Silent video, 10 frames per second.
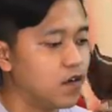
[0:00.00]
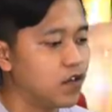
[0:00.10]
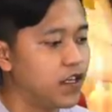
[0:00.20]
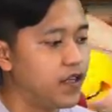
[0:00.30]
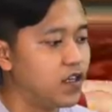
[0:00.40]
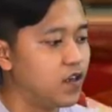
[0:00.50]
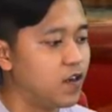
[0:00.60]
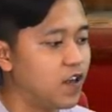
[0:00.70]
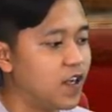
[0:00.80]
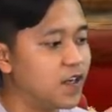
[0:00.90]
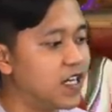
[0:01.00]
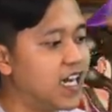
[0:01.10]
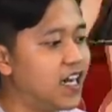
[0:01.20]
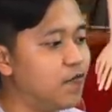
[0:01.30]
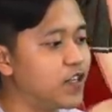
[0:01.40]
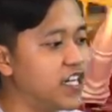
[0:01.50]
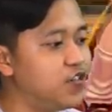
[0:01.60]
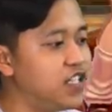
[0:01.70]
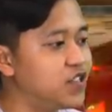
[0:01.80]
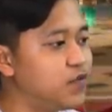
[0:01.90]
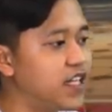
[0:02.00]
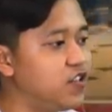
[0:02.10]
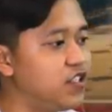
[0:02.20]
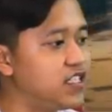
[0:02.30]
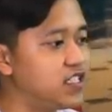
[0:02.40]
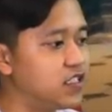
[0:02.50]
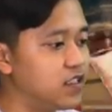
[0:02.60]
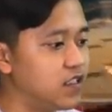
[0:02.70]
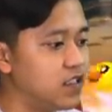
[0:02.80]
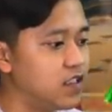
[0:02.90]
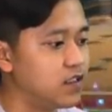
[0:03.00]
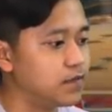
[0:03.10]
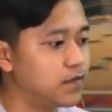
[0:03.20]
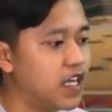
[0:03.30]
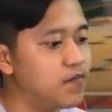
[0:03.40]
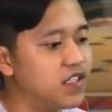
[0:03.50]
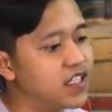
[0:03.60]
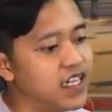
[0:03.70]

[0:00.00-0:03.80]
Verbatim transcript: Okay, wait. Ah, we can do this, we can do this! I missed